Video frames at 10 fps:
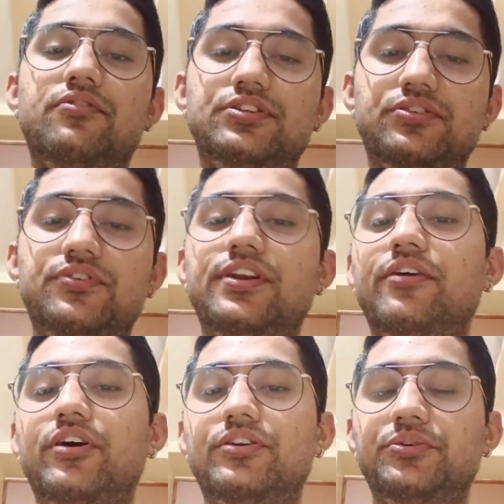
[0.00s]
First of all
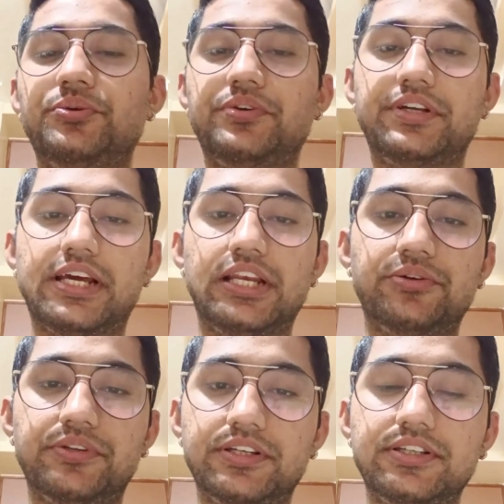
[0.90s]
I want to tell
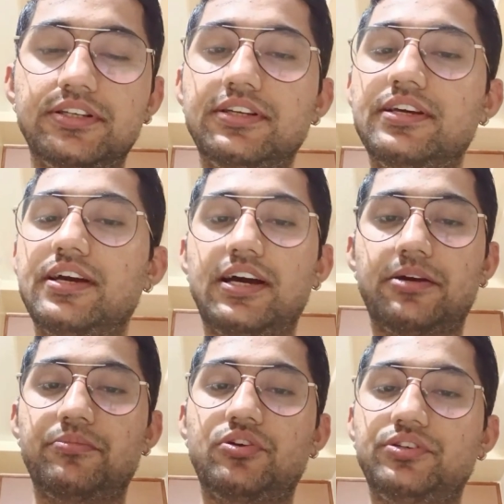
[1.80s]
you that I
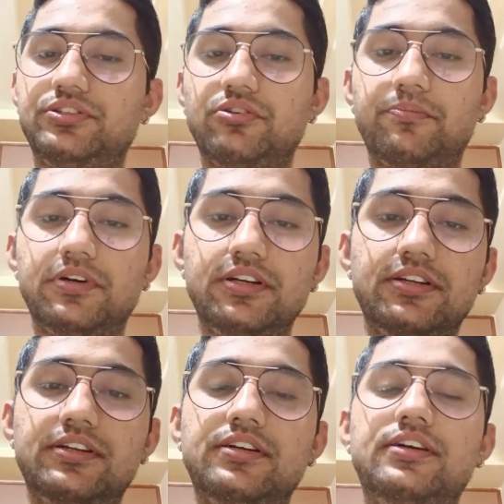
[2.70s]
am not the topper.
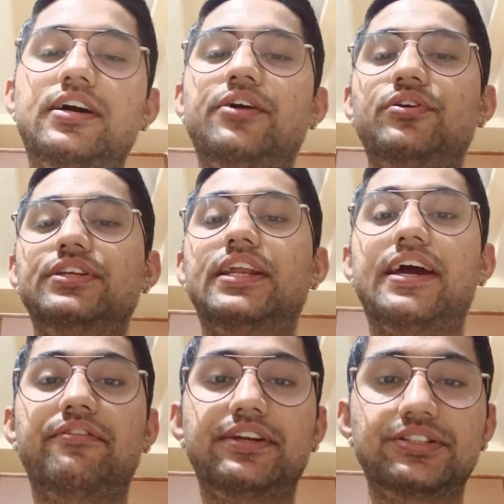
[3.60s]
I was an
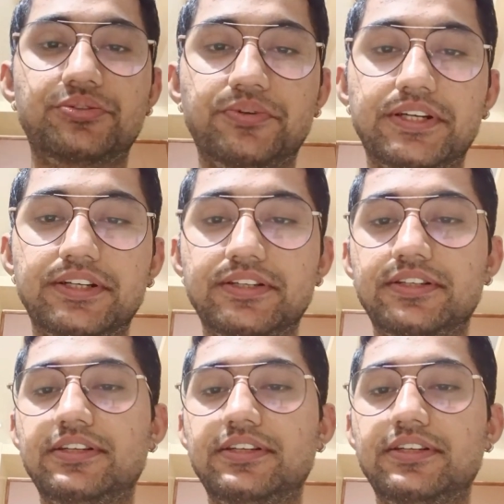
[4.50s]
average student.